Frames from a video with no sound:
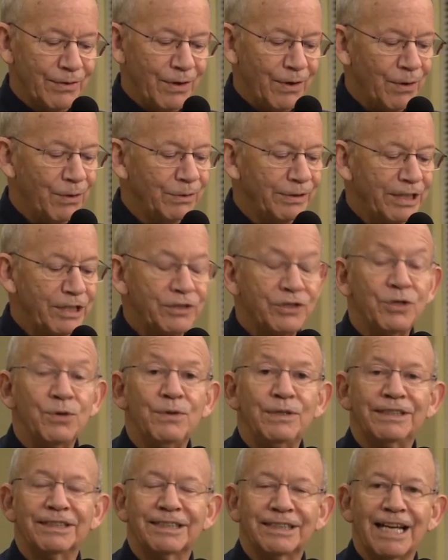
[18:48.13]
Only
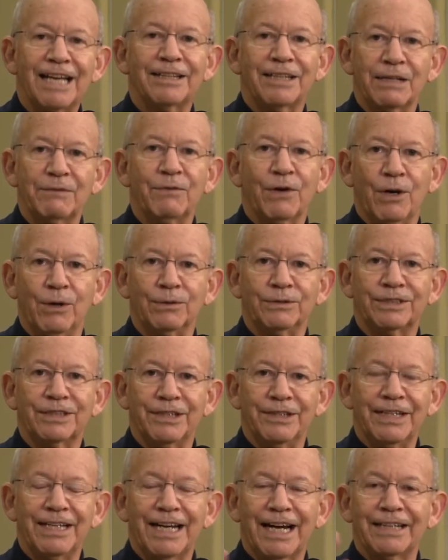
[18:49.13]
two dissenting votes
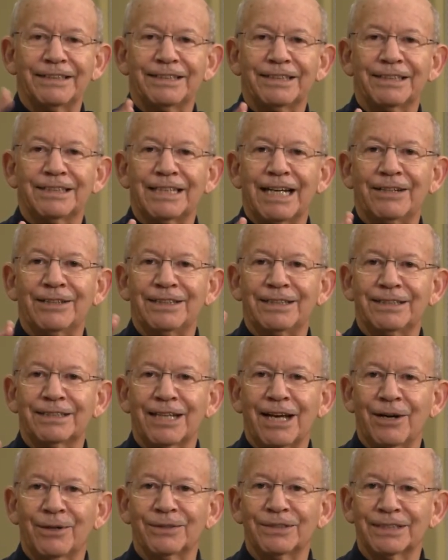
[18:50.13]
in the United
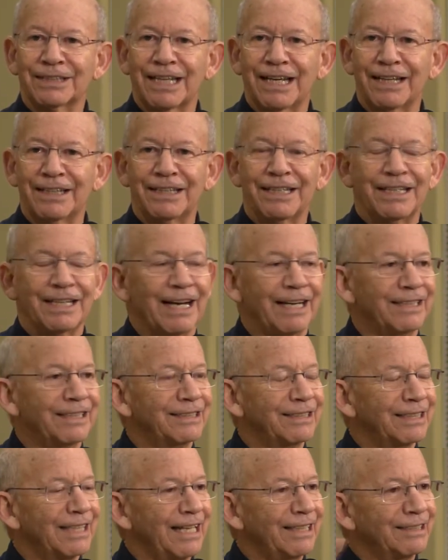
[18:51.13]
States House and the
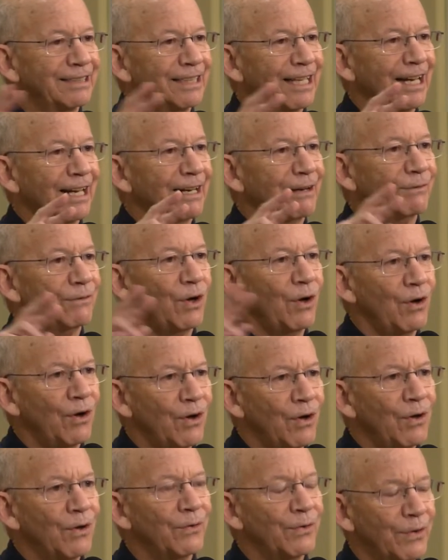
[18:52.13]
United States Senate of
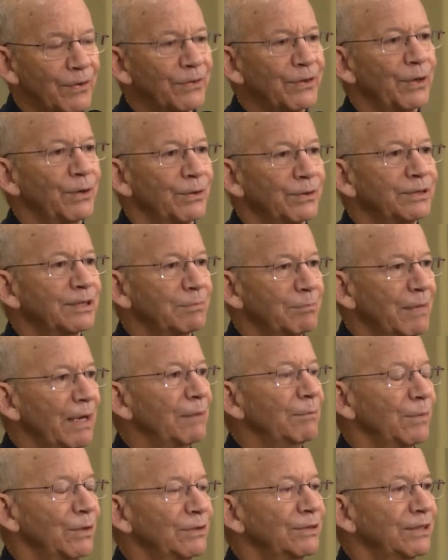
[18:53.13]
all those
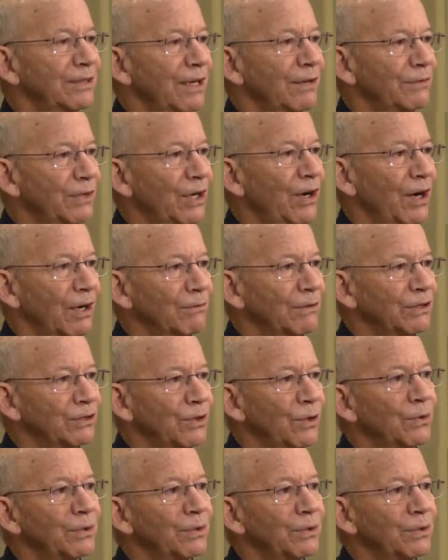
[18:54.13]
members of Congress,